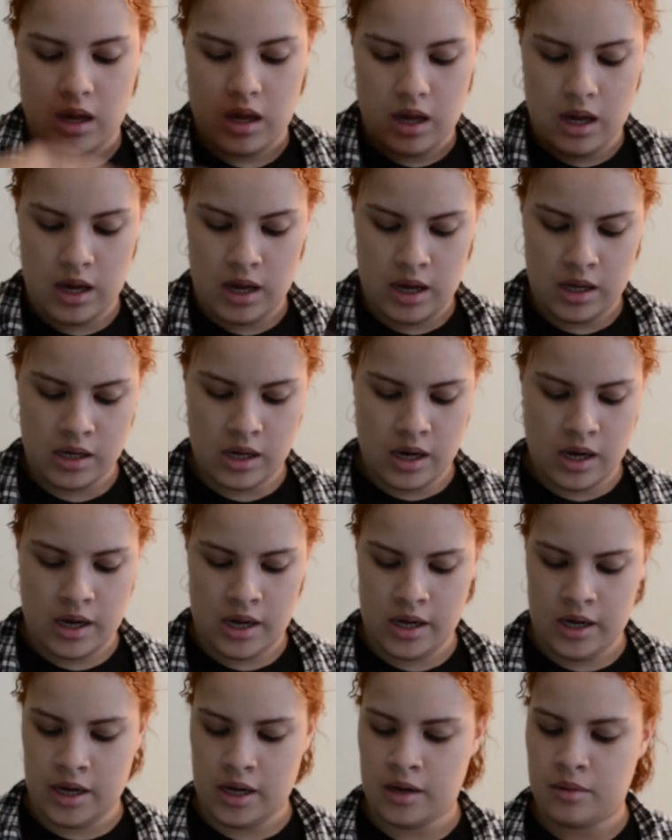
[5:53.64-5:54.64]
and
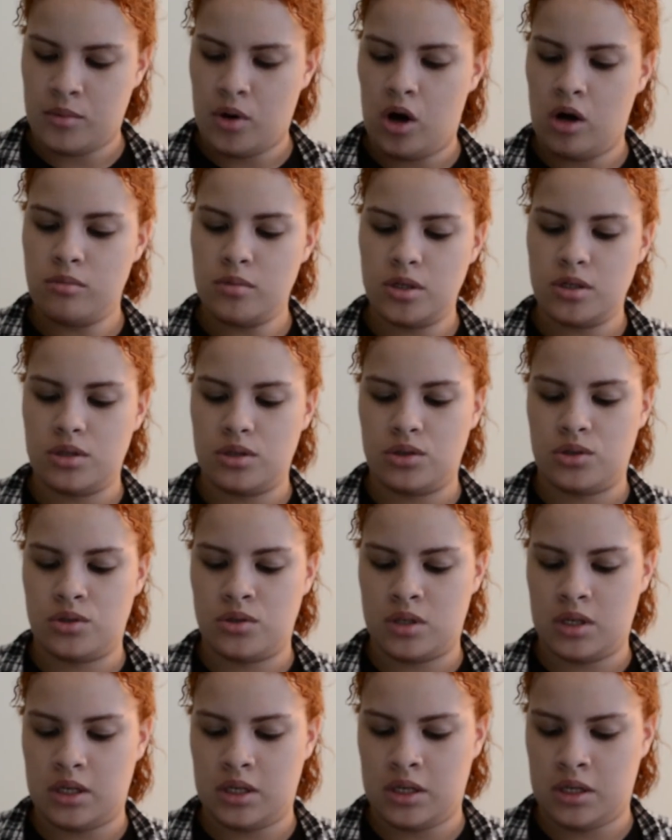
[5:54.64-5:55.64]
I am almost to
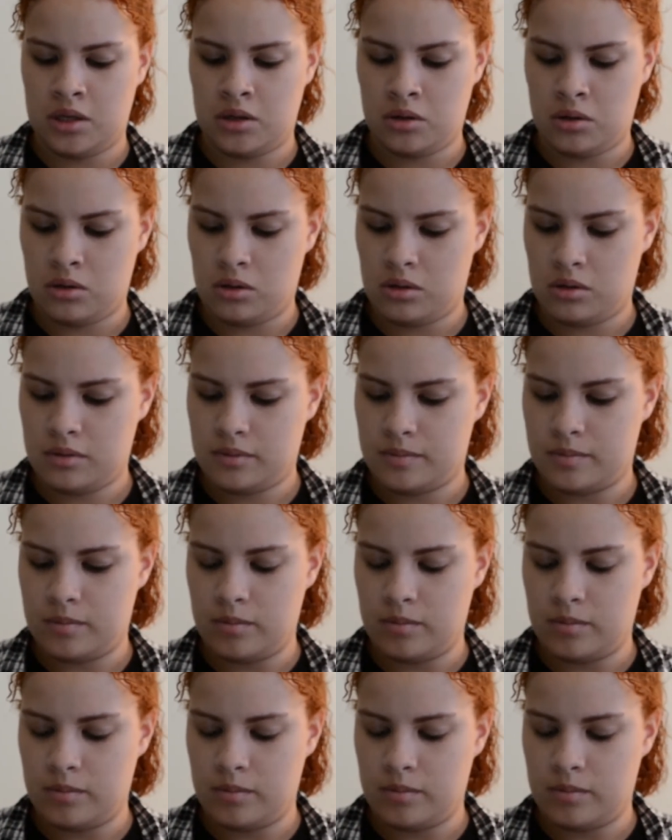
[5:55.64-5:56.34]
the heel